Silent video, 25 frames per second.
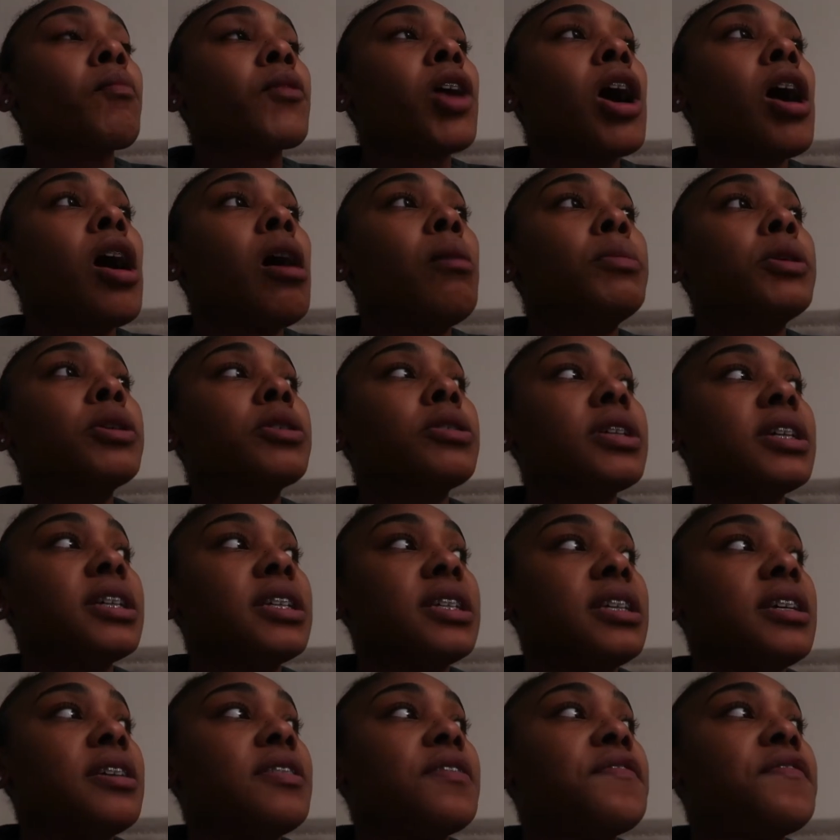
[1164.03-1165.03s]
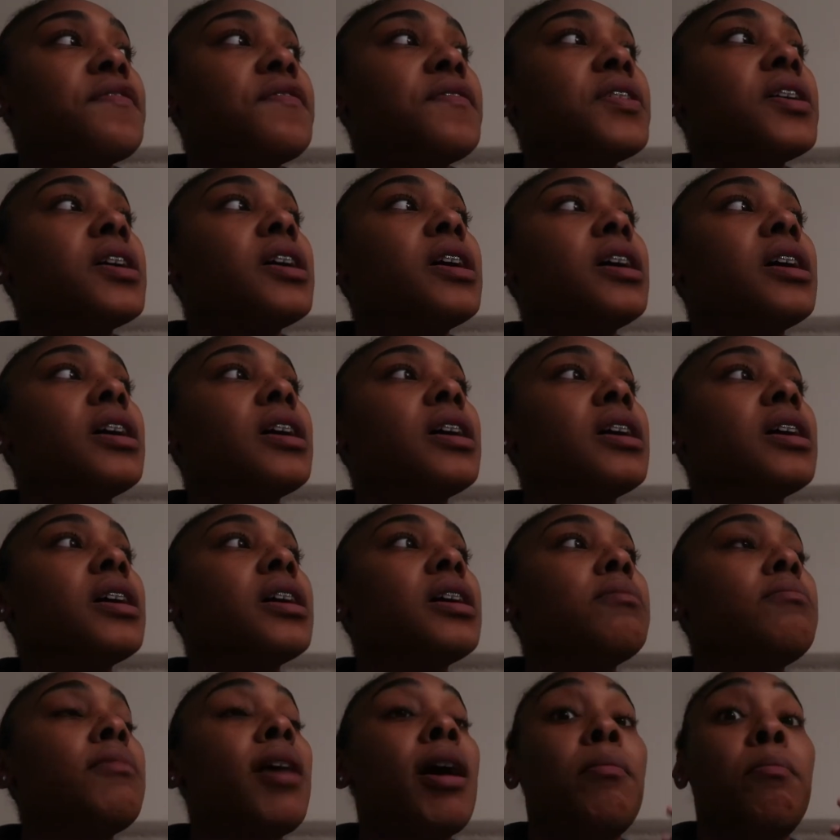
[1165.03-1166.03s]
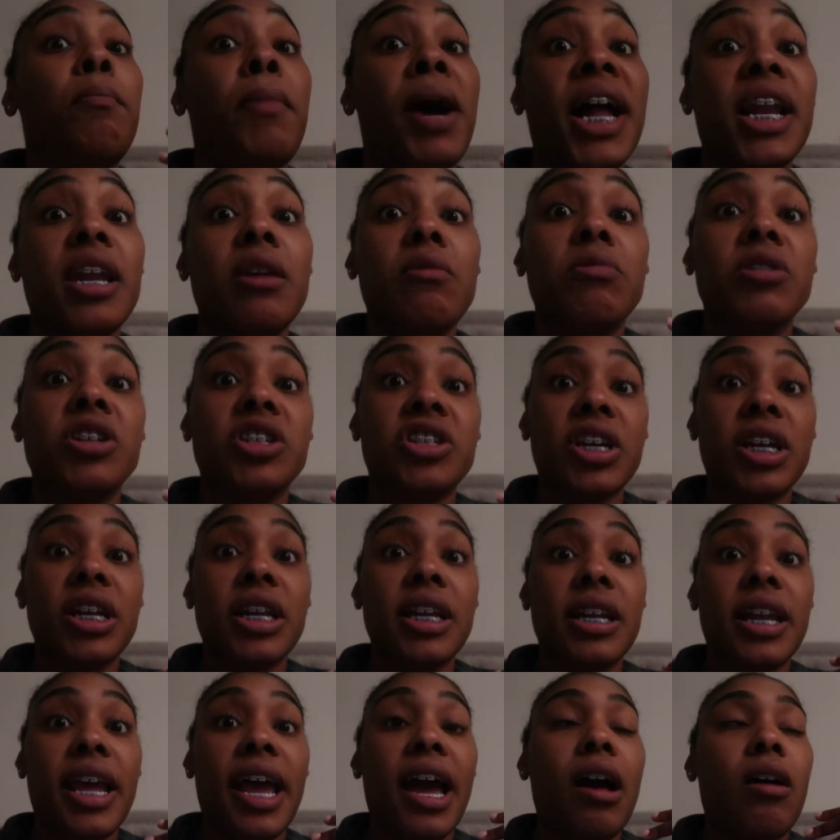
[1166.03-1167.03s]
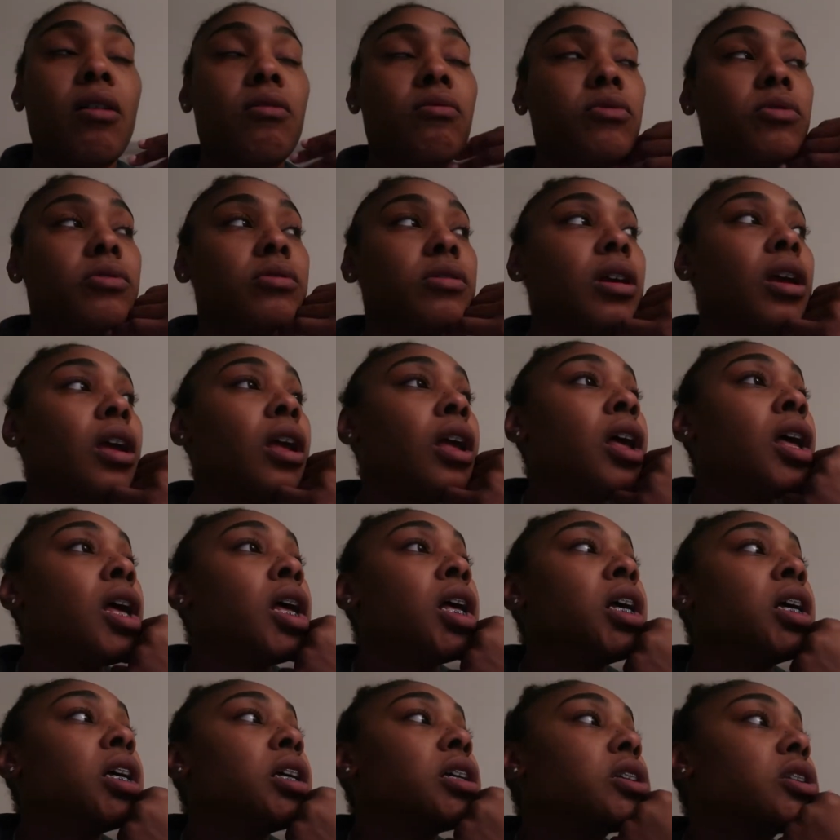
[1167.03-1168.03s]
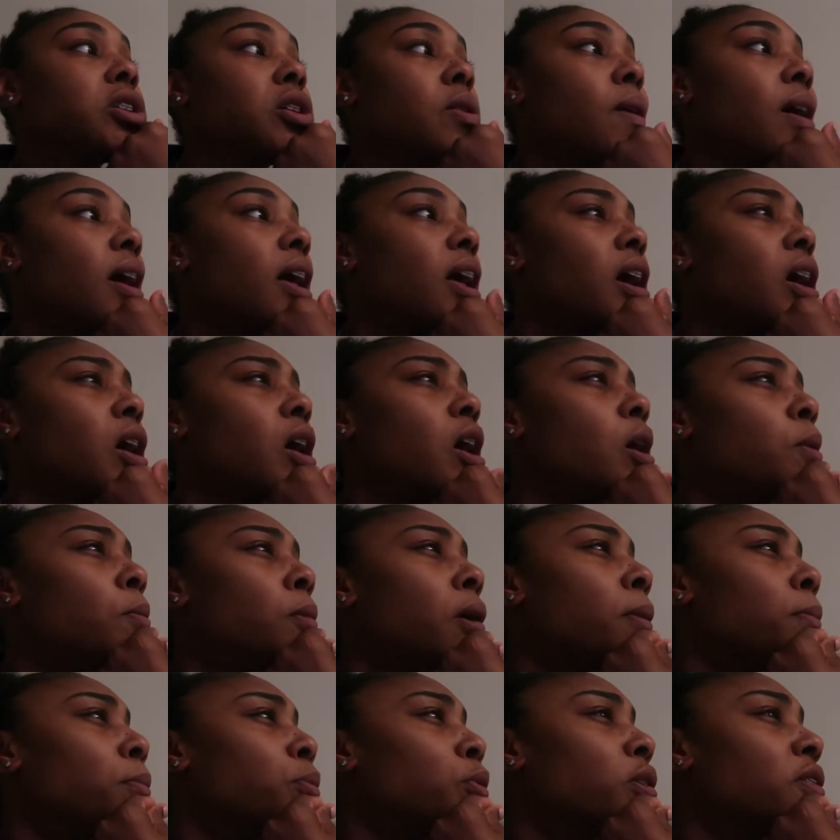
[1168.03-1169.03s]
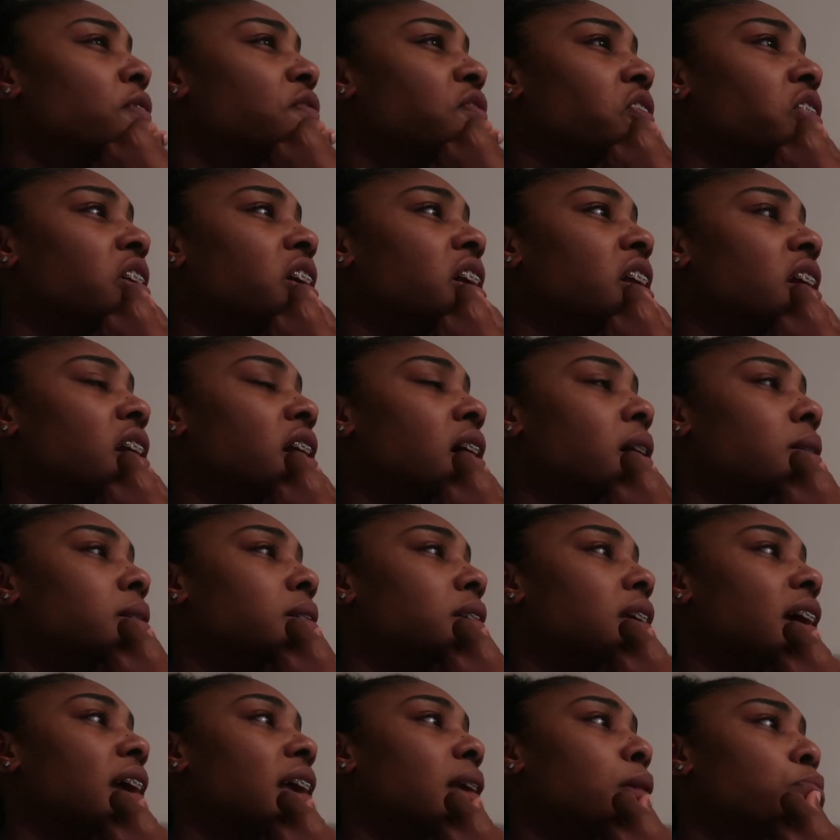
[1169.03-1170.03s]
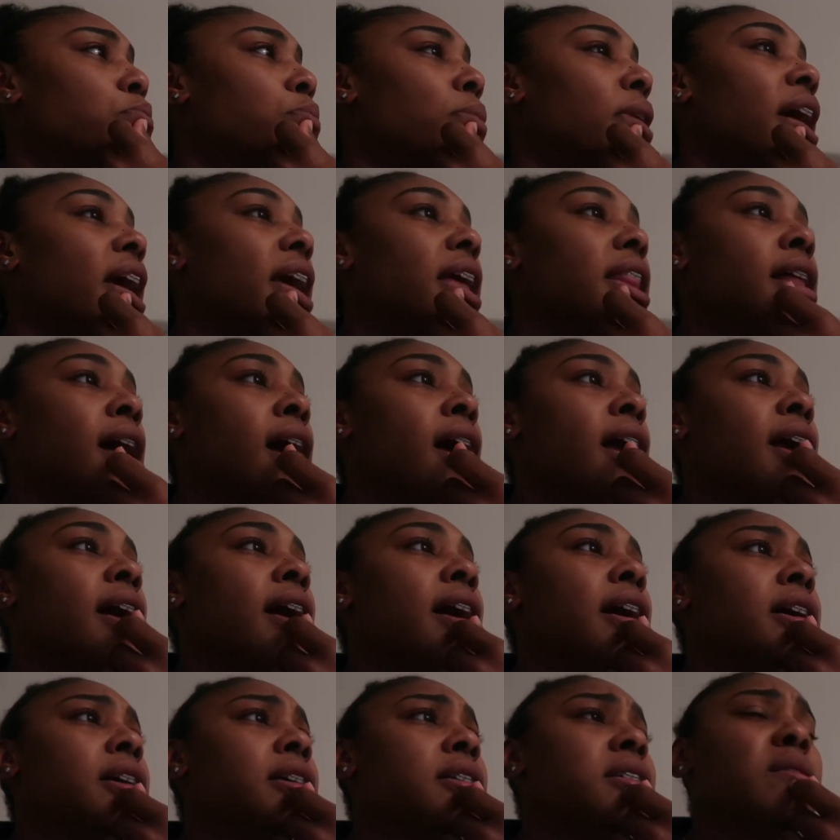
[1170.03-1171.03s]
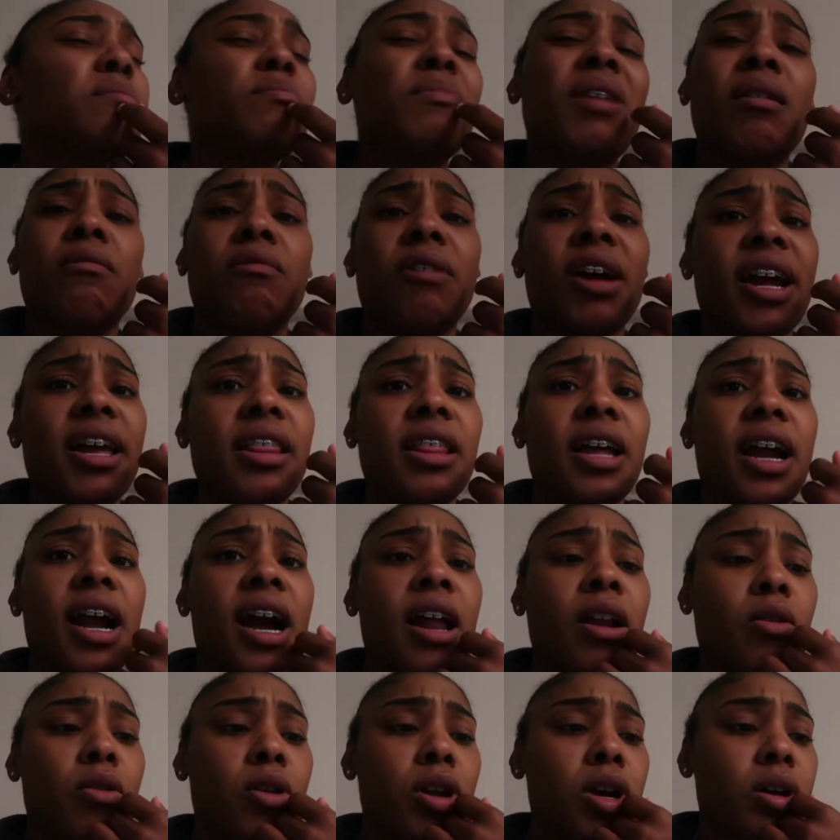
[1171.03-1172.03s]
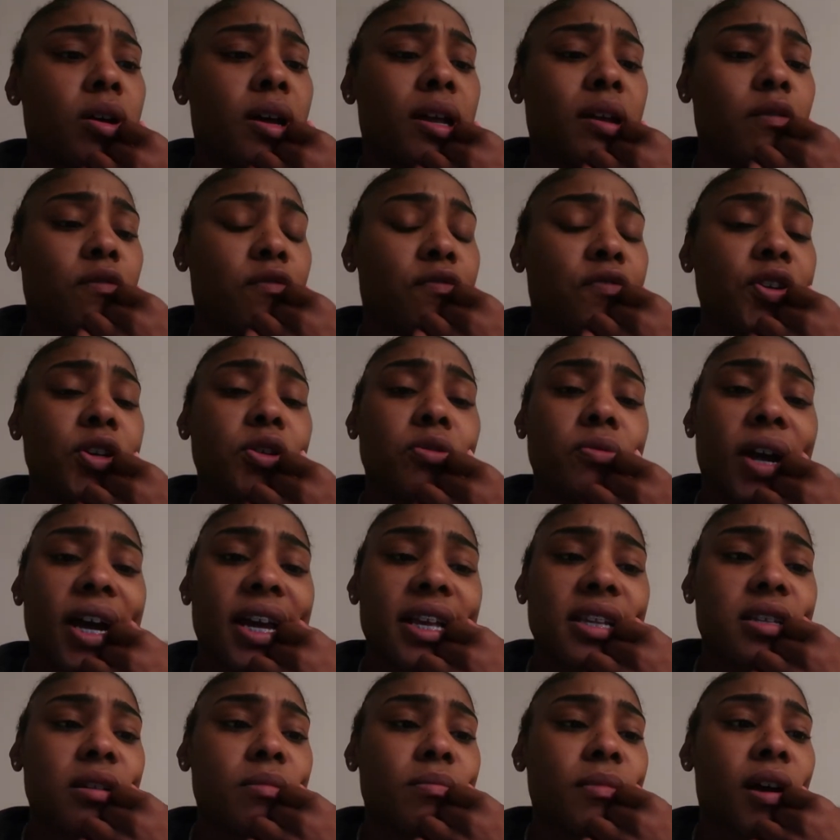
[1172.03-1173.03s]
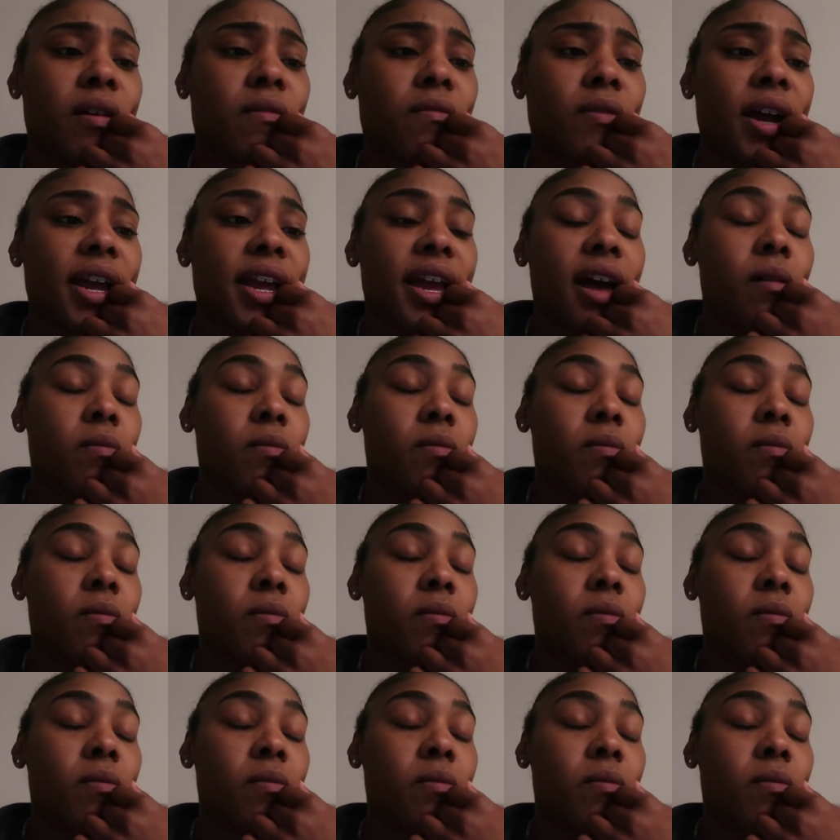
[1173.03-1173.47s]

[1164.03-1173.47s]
Almost as if my body was shutting down. So I had called my boyfriend and I was like, "Bae, like something not right. Like, I don't know. I don't feel right. Something not right."